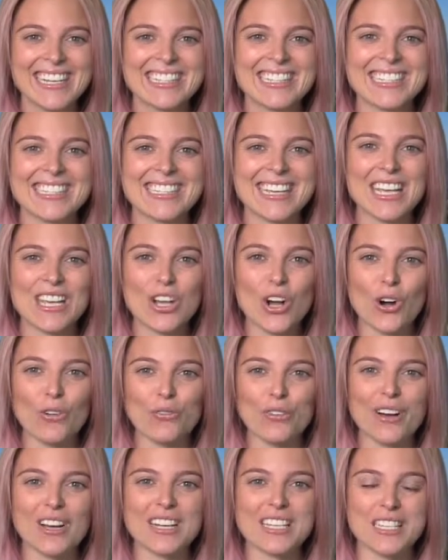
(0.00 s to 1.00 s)
To see your
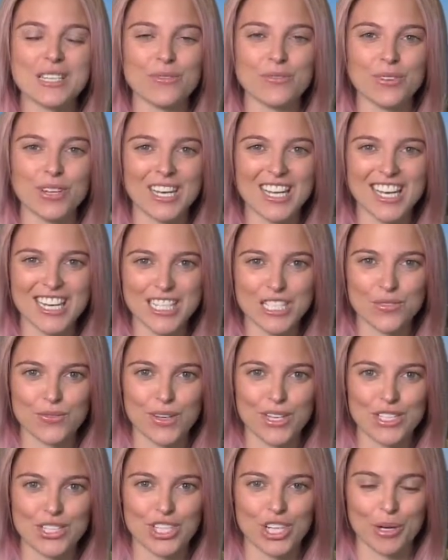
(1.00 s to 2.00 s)
photos and videos
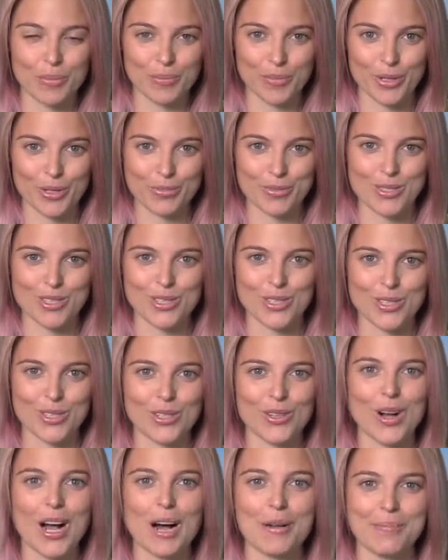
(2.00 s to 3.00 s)
featured on
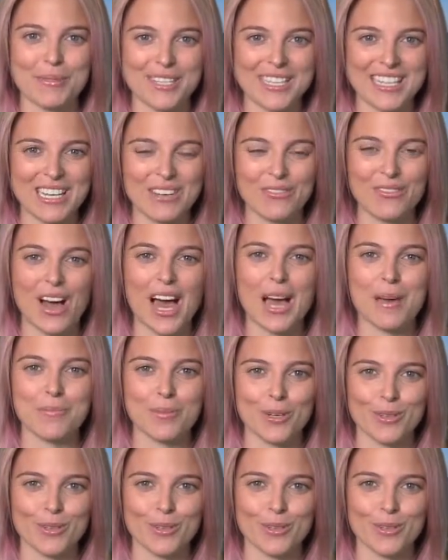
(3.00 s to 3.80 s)
Boomzulu, upload them via